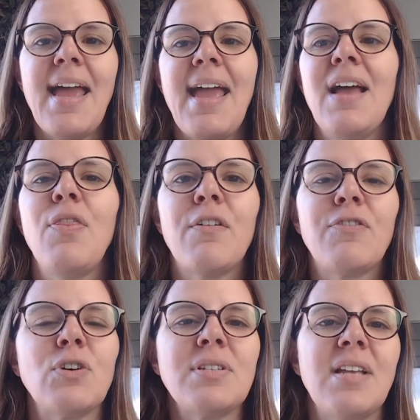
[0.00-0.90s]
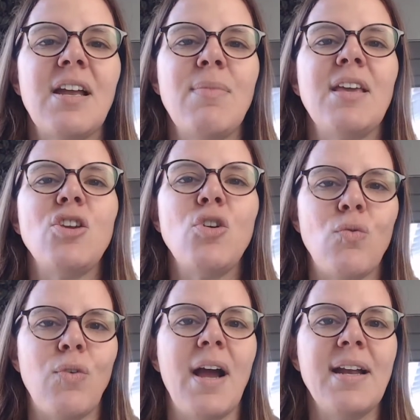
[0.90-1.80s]
And the first time that you
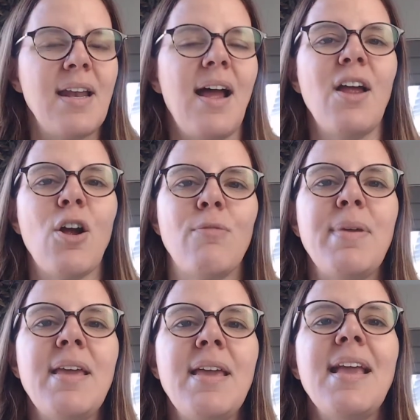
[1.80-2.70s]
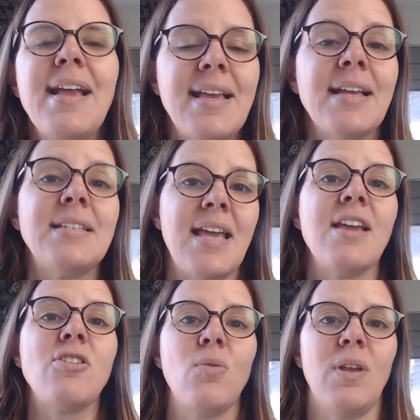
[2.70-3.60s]
write an IRB, it can
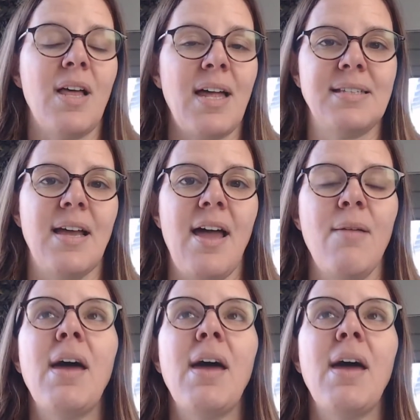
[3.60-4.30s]
take you a lot of time.